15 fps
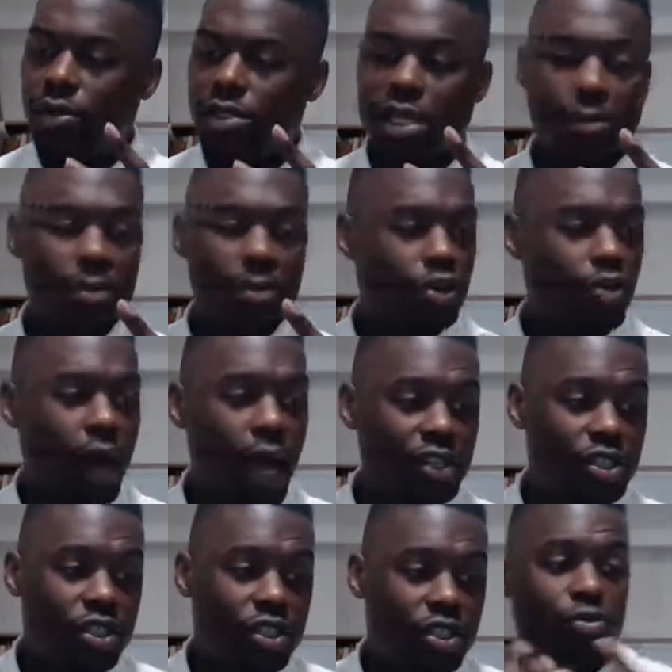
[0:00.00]
something
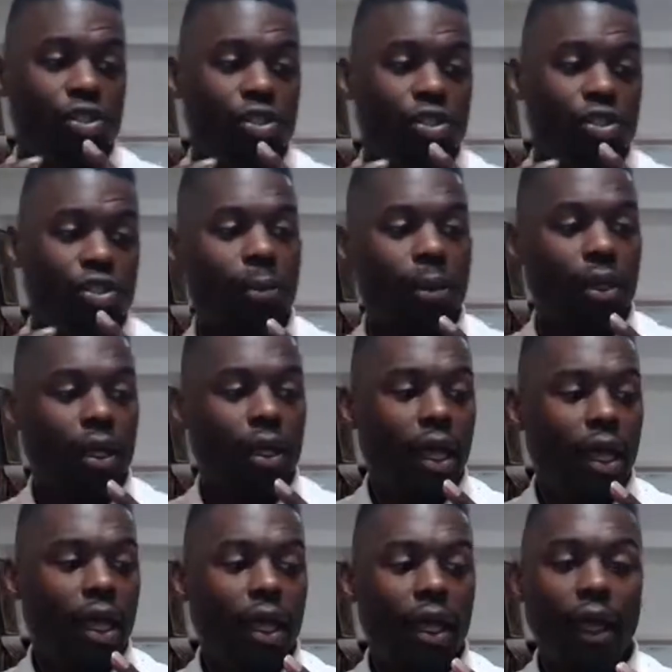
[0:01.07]
crashes and you jump,
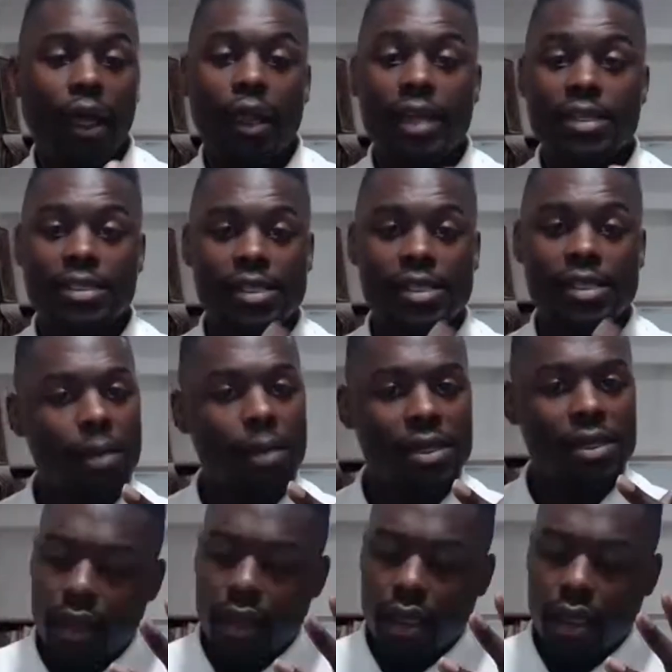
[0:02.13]
that's the same
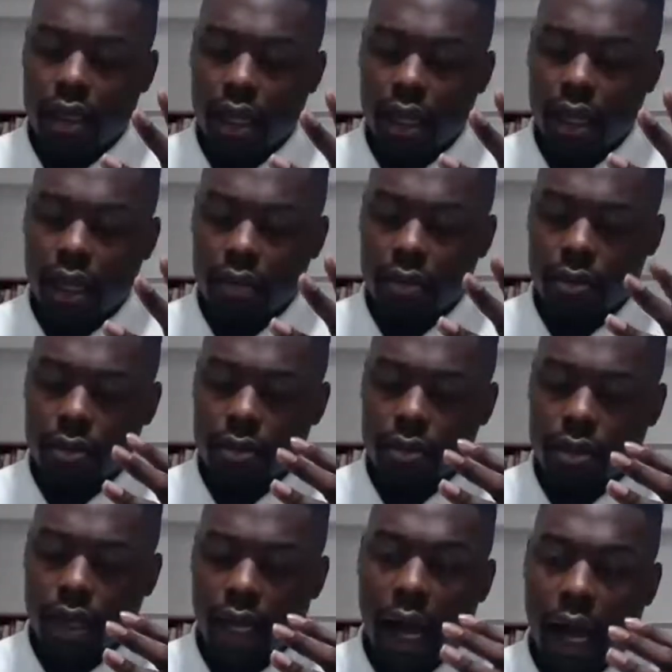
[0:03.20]

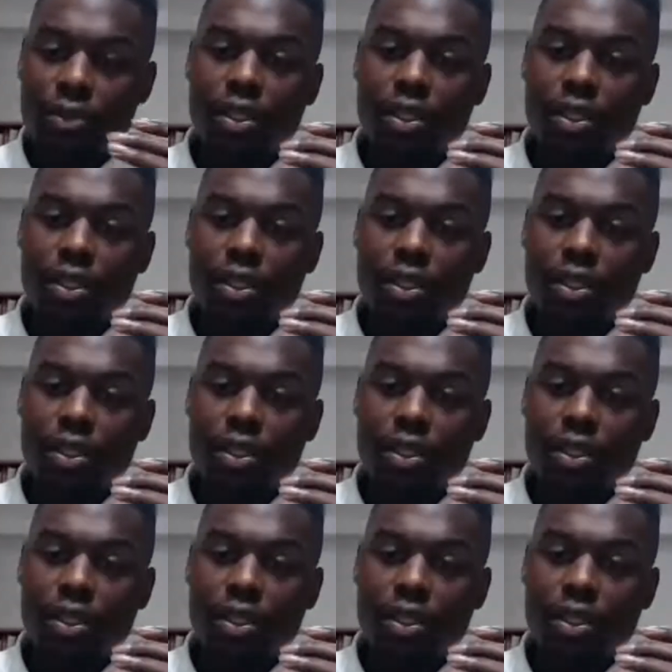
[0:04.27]
mentality.